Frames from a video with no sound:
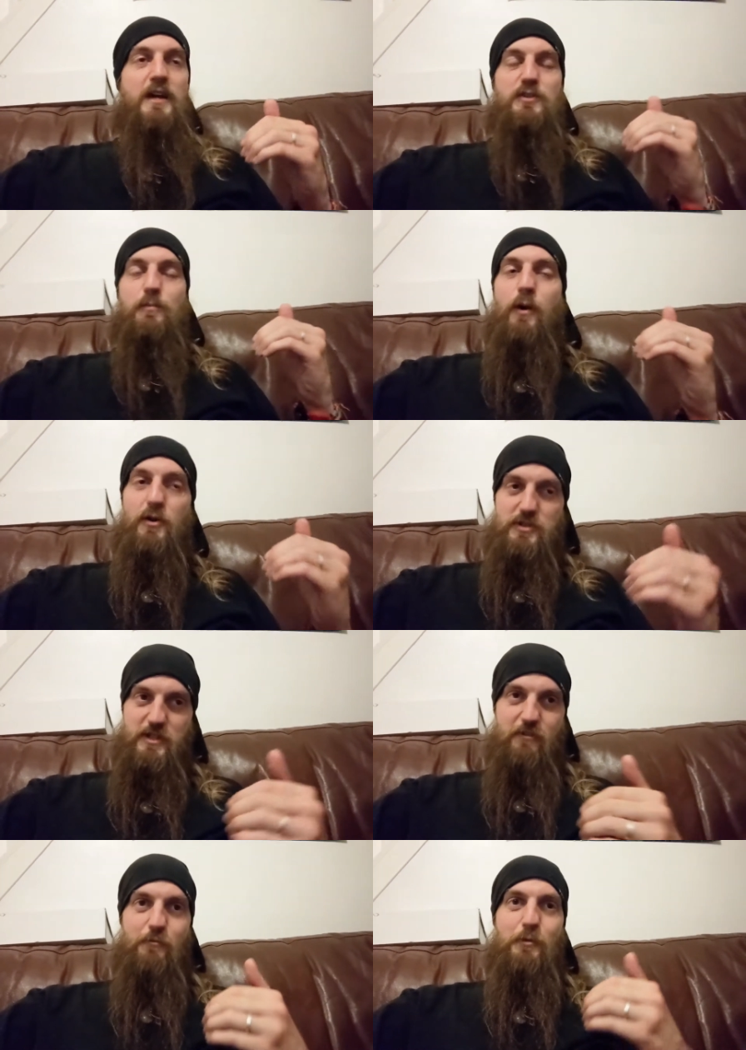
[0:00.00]
as a
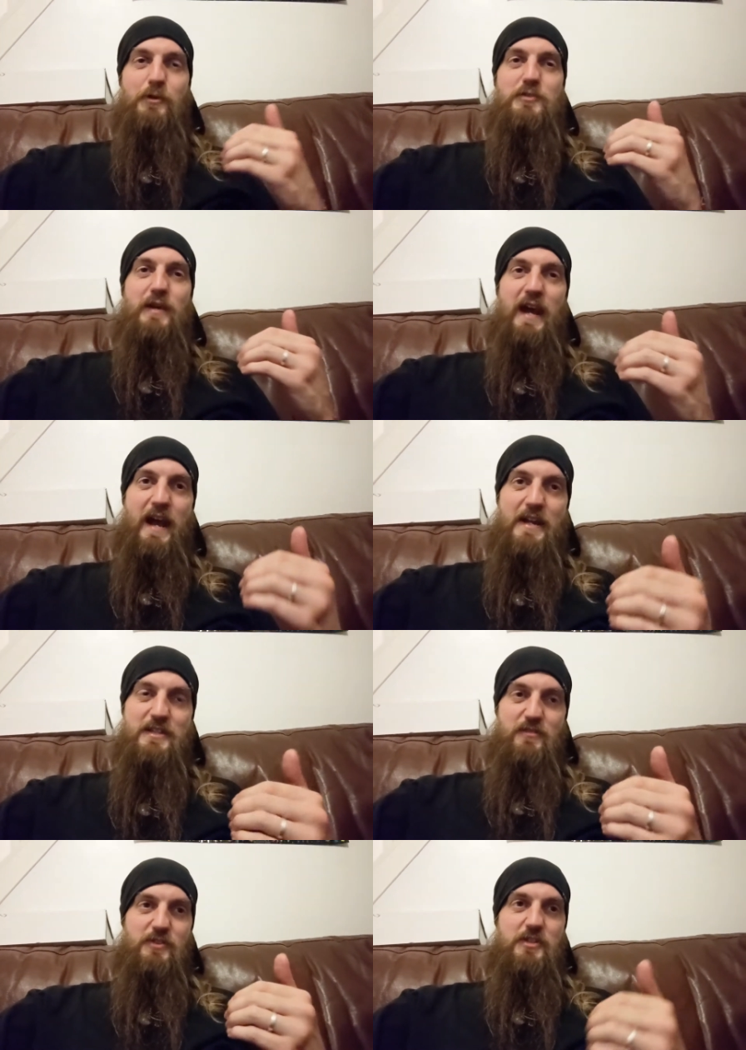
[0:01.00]
positive, because my
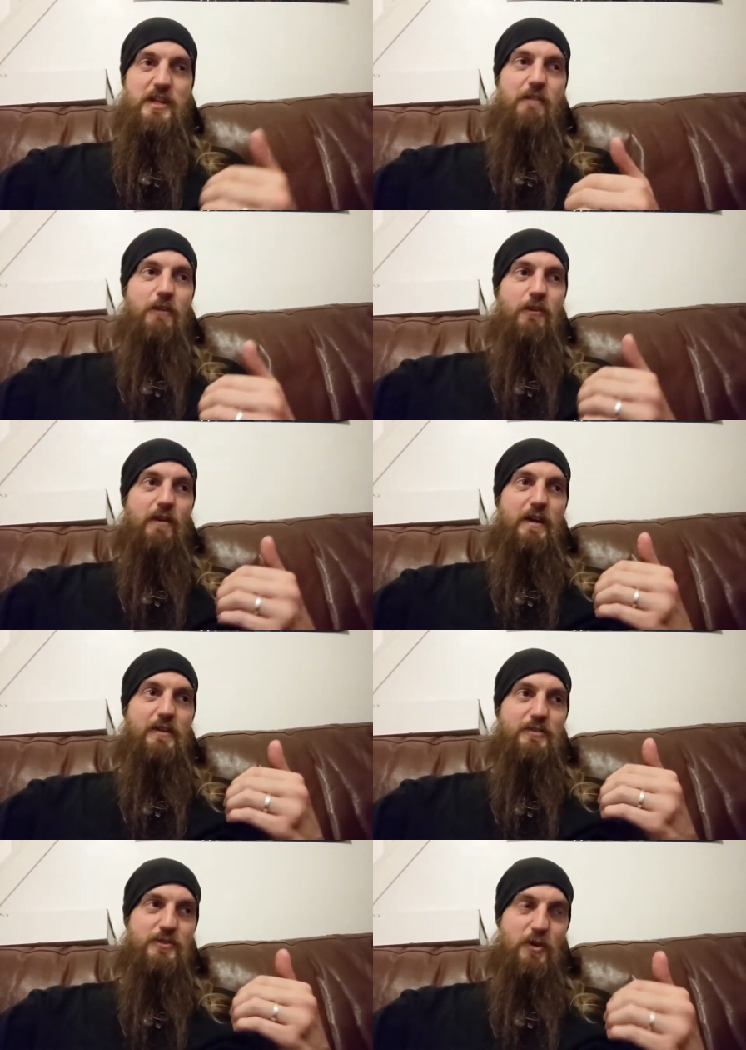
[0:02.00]
hands have
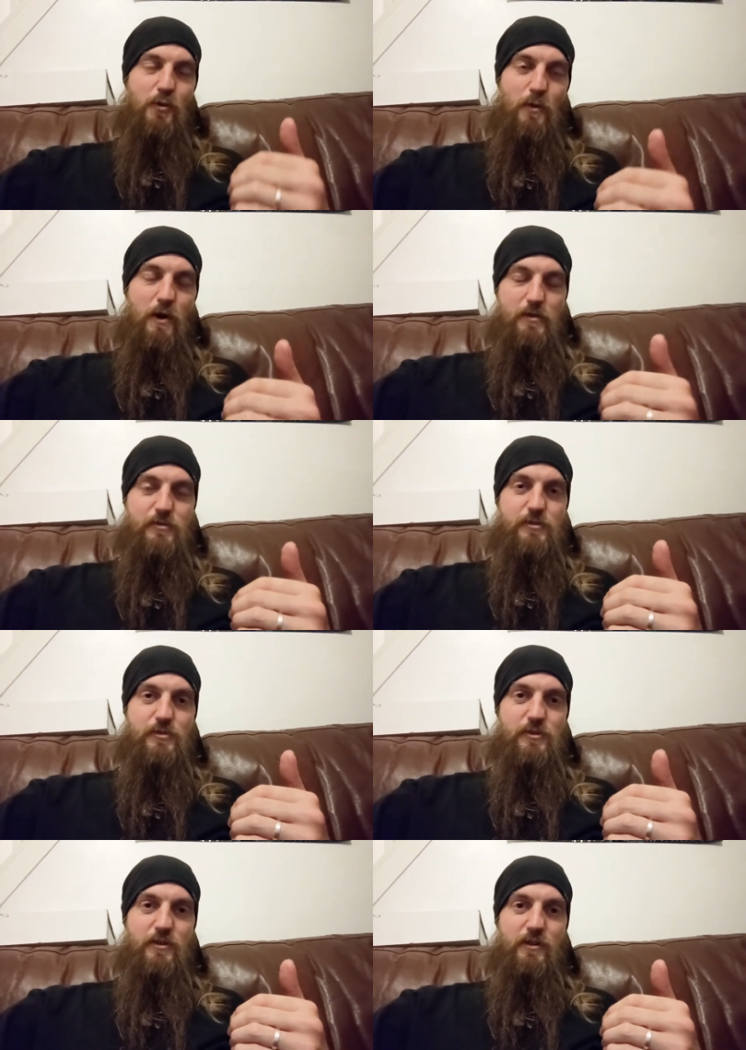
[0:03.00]
deteriorated so much,
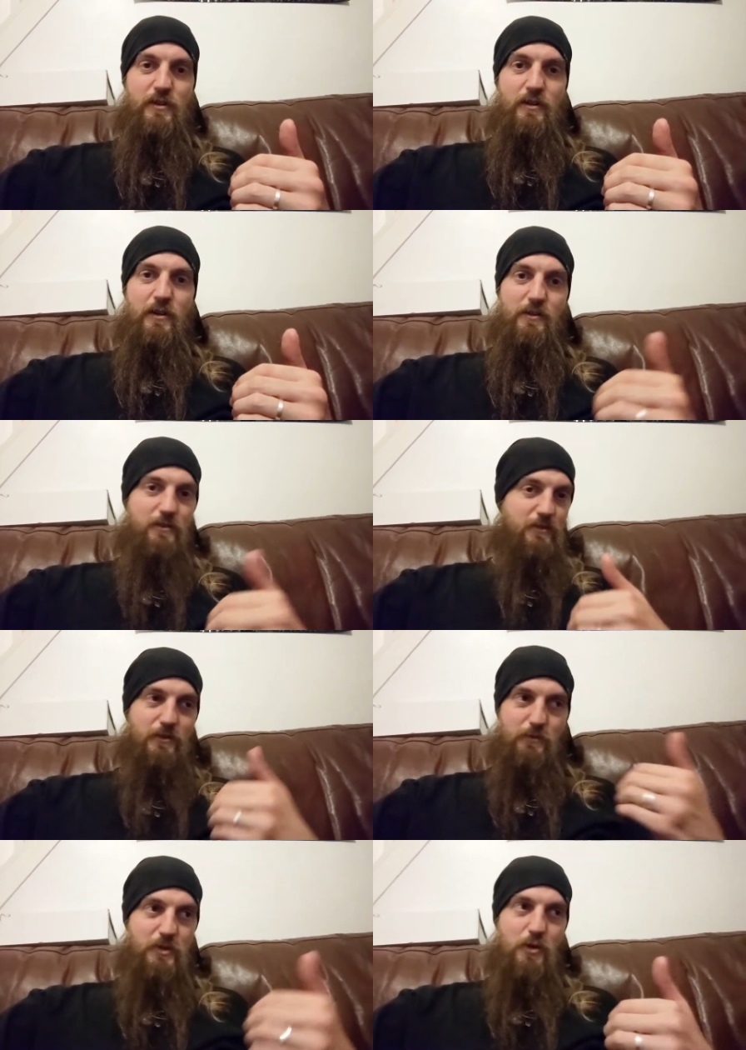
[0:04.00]

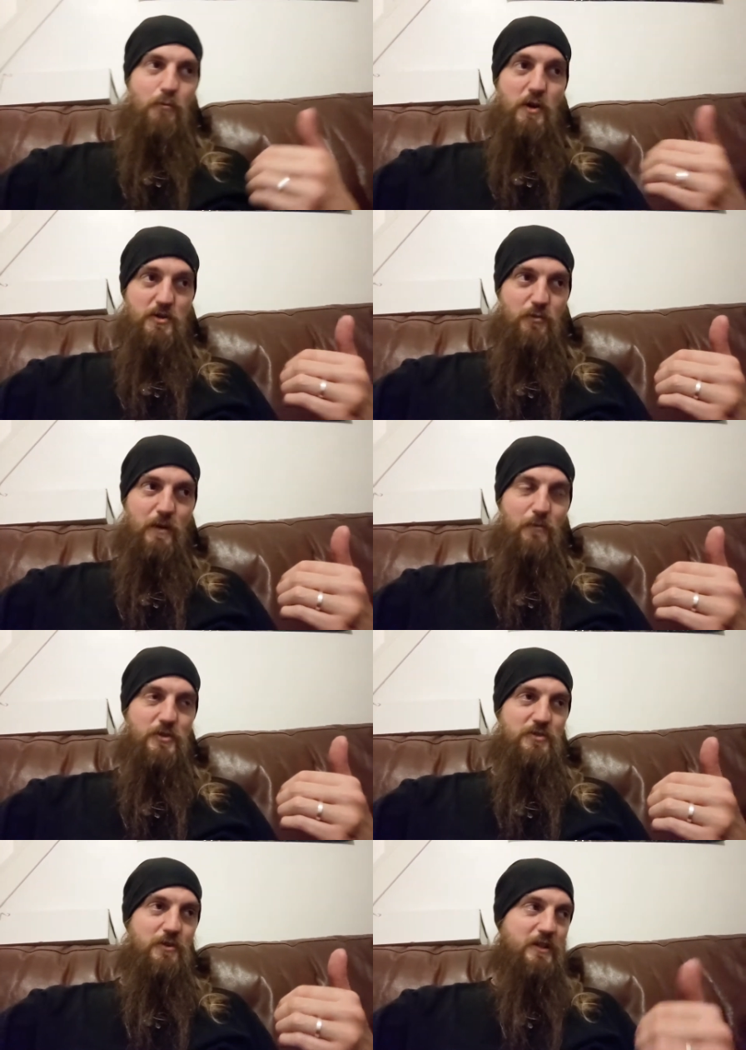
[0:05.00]
like, you know, muscle
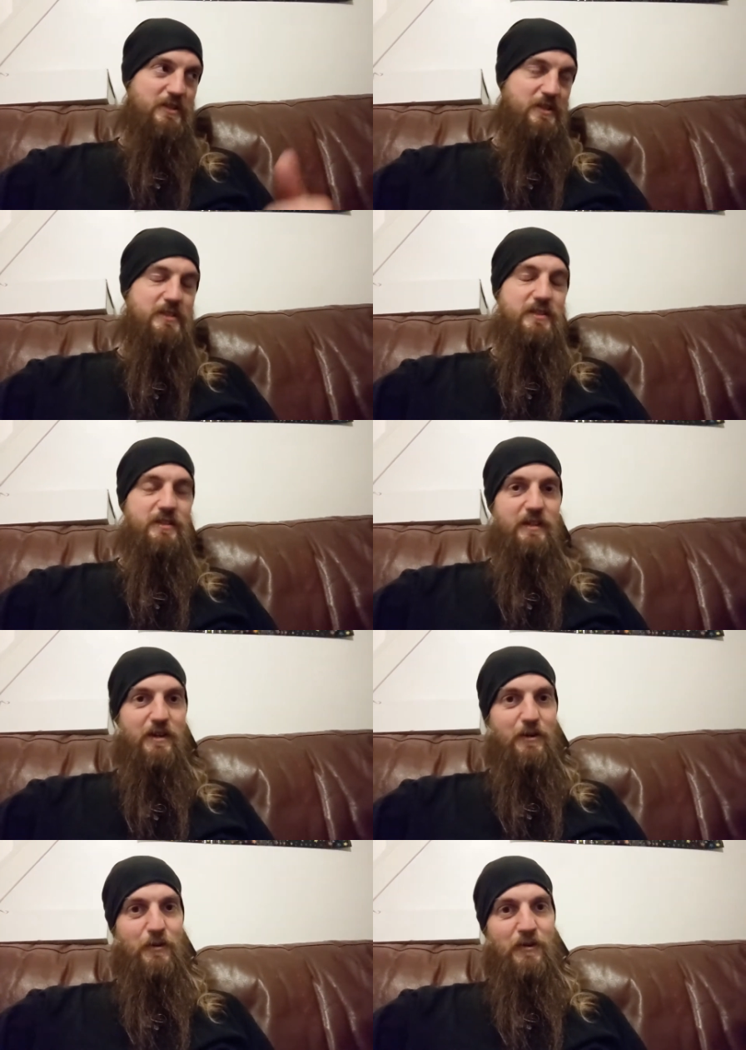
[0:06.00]
memory's non-existent
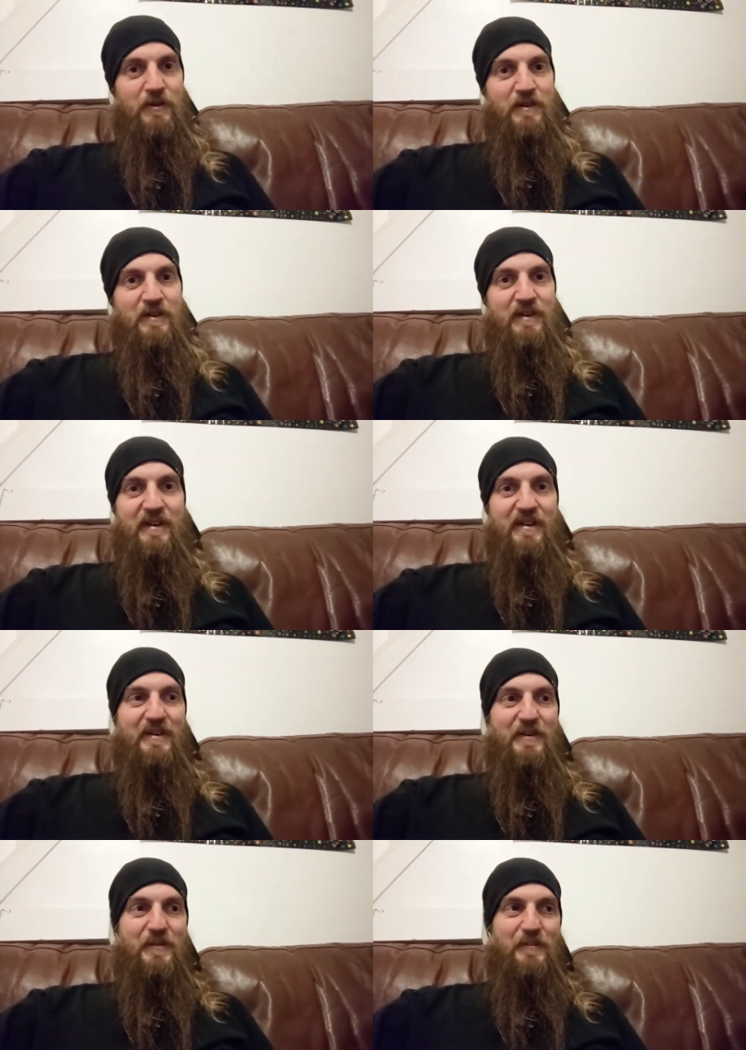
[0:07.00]
now,
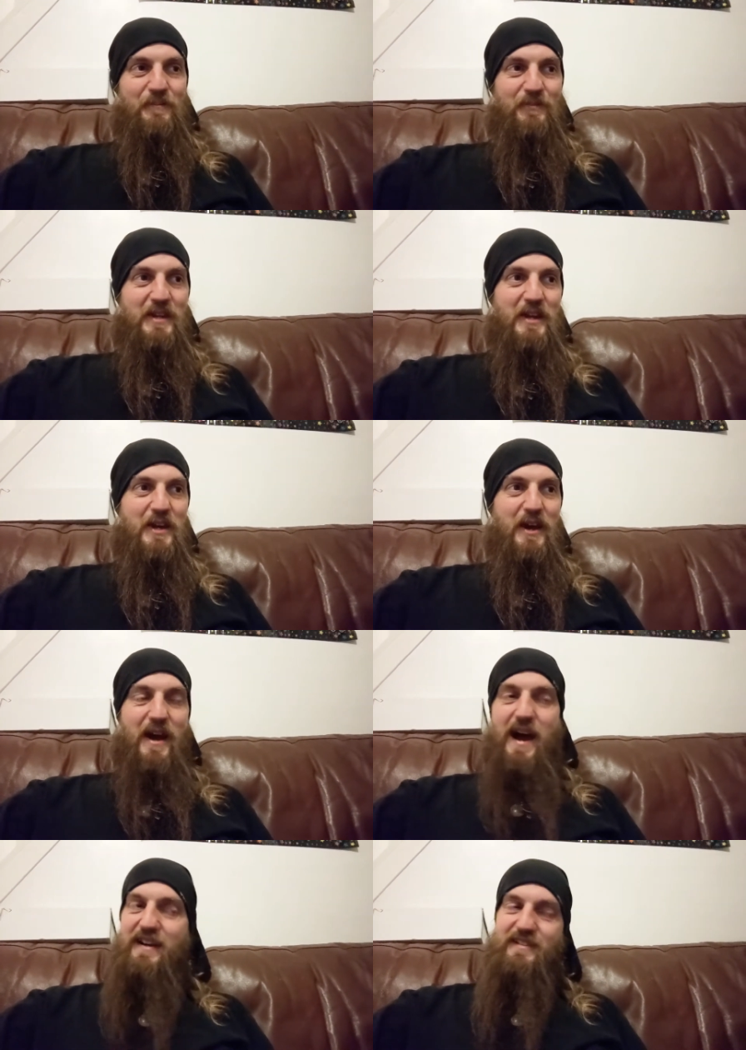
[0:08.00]
um,
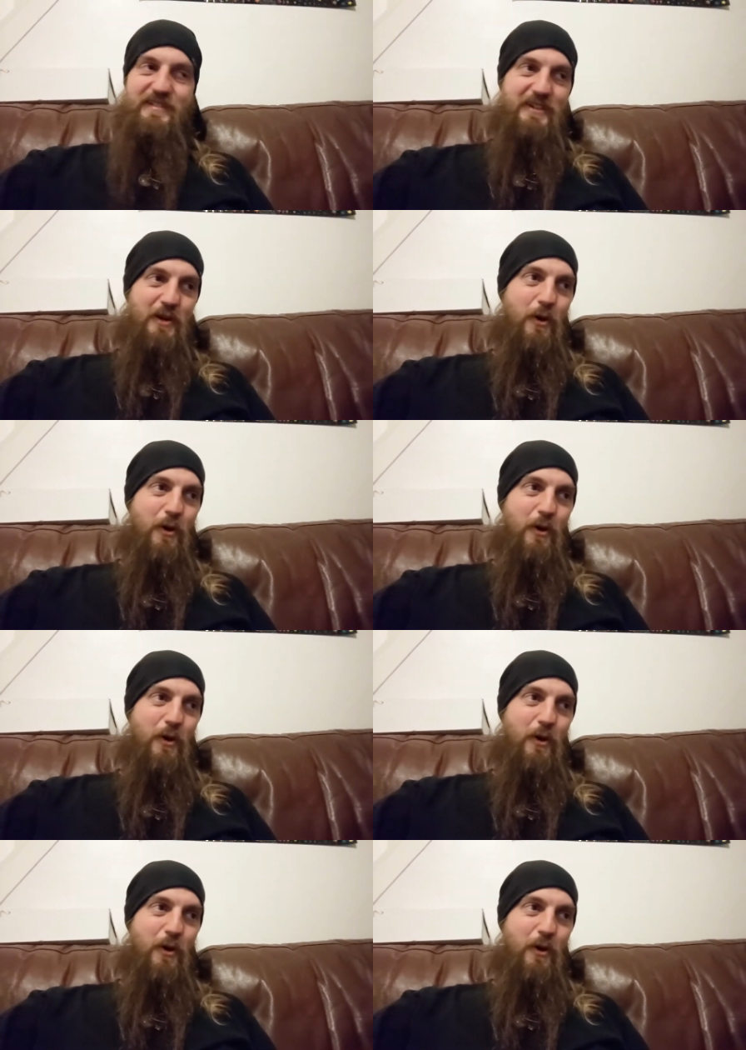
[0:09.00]
you